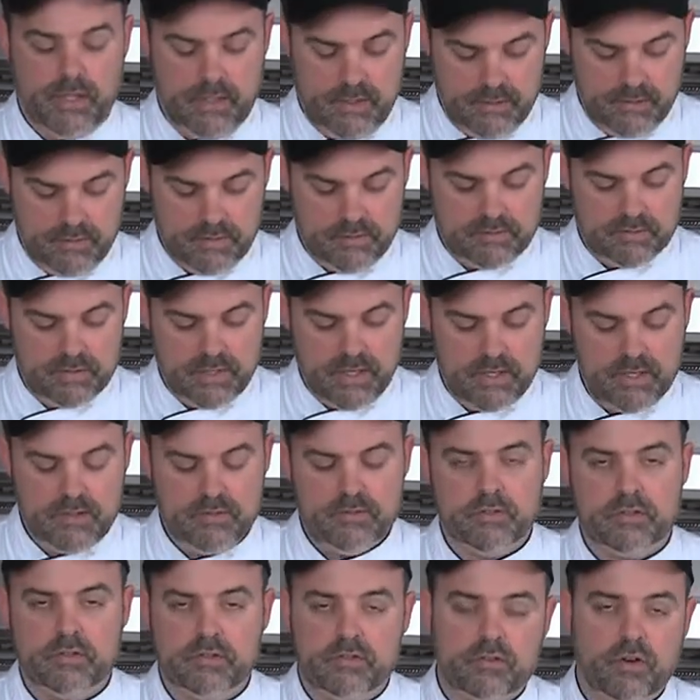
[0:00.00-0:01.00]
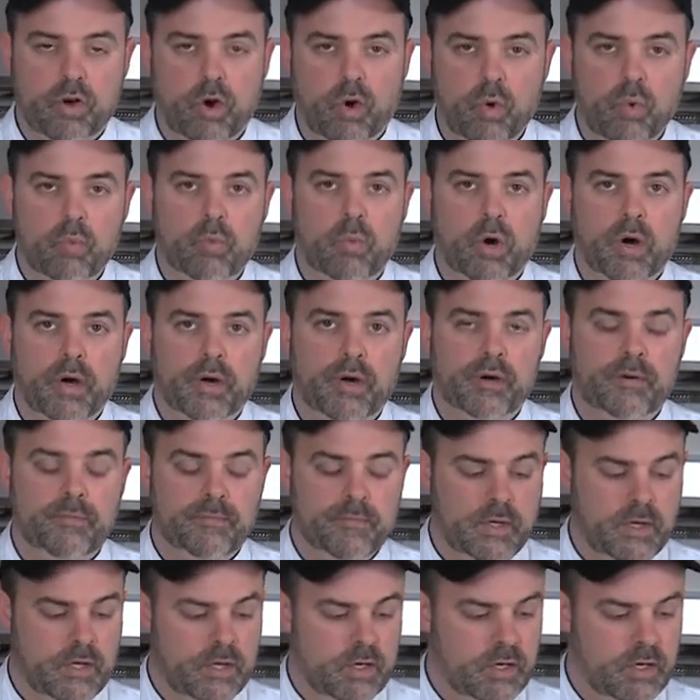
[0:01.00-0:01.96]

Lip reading: and in this case it's cold water.